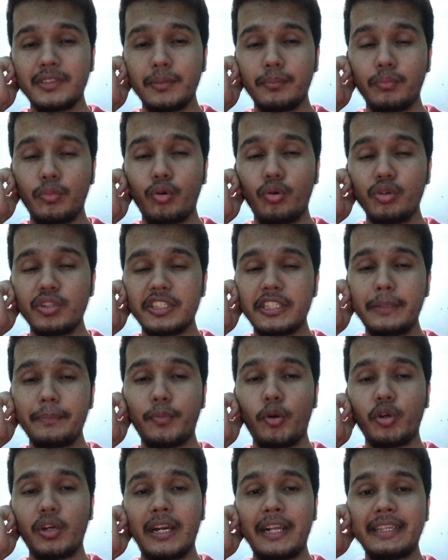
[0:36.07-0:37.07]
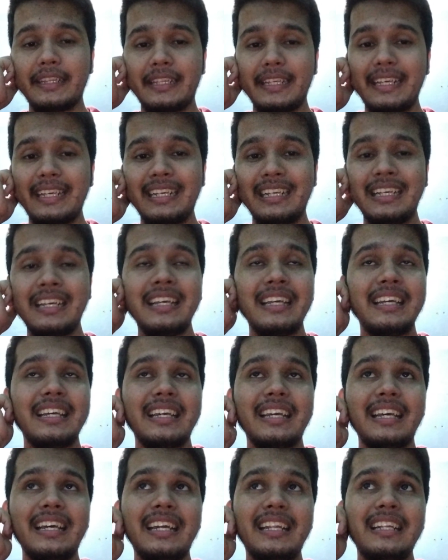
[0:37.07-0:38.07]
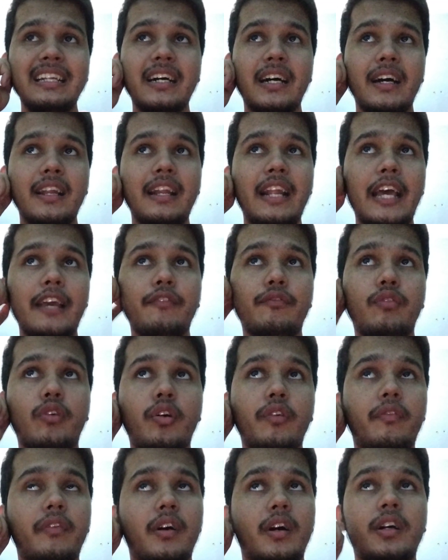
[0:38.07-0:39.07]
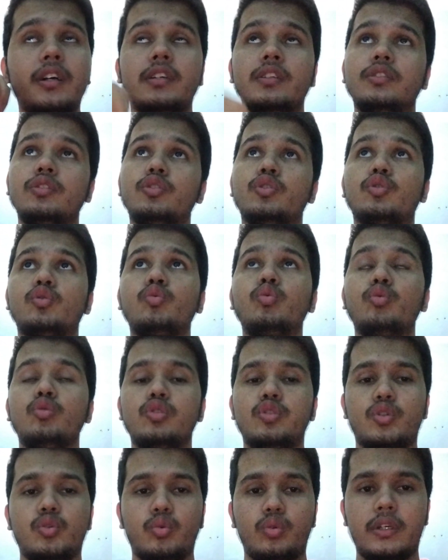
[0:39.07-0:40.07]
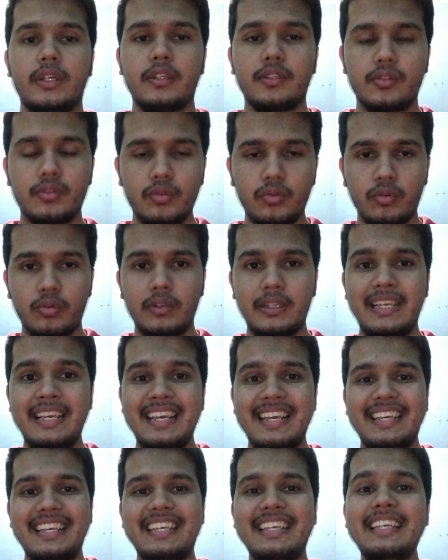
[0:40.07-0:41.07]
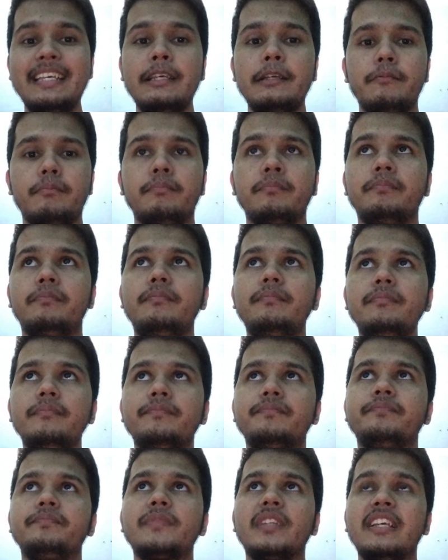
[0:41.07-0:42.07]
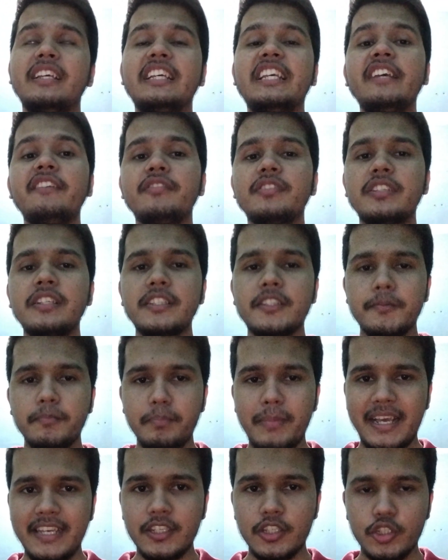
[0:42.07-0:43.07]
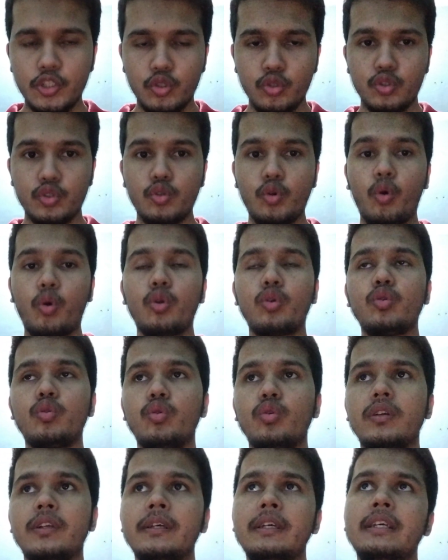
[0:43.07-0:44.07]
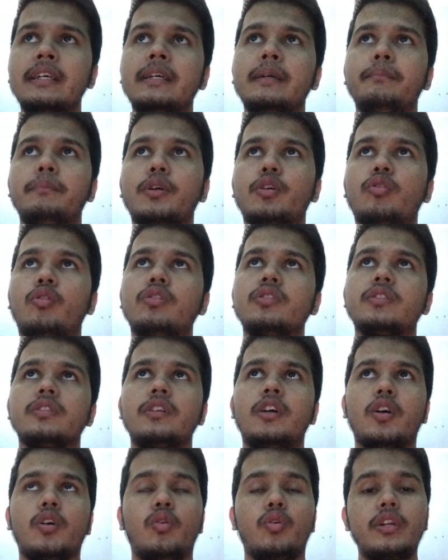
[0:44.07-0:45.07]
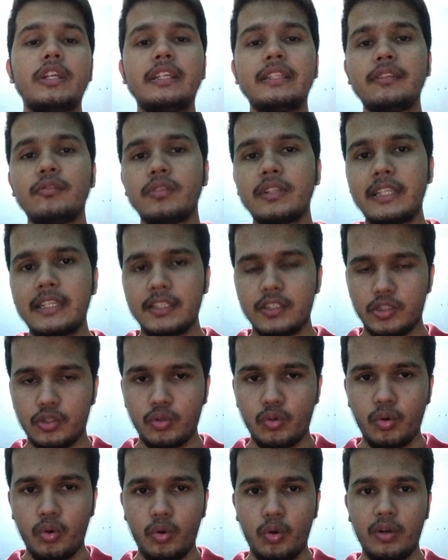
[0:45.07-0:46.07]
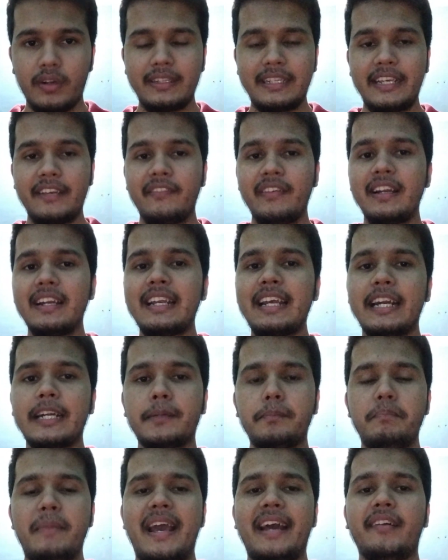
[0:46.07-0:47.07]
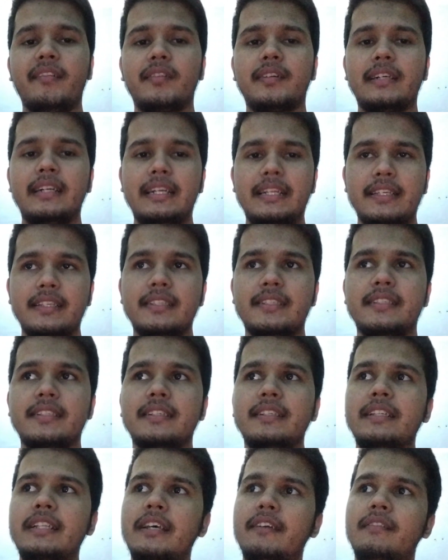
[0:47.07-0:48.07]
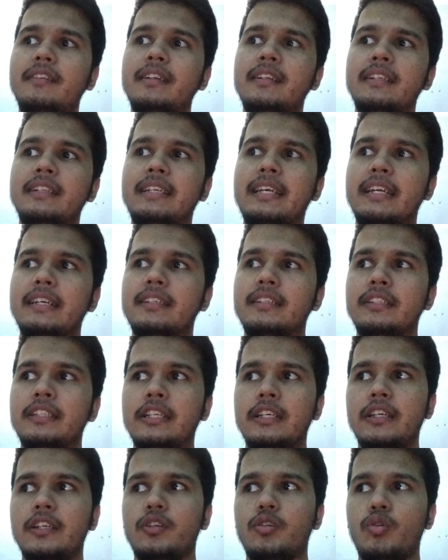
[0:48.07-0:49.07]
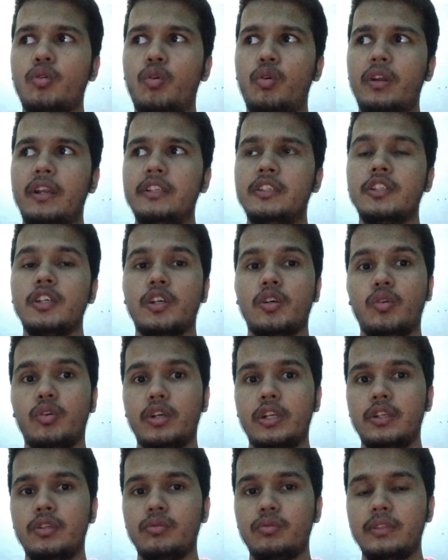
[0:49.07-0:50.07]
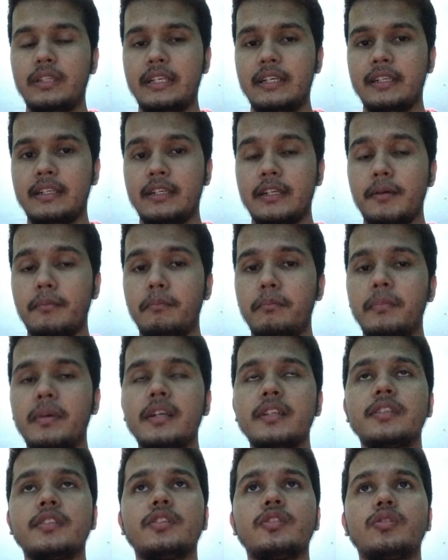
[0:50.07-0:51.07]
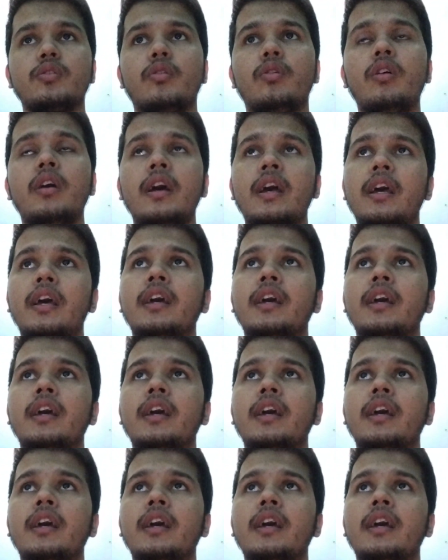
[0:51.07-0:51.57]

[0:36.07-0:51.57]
the most important thing in a life of a school student. So he gives his best to score good, because according to their score they will get merit list, they will get their college according to their numbers. So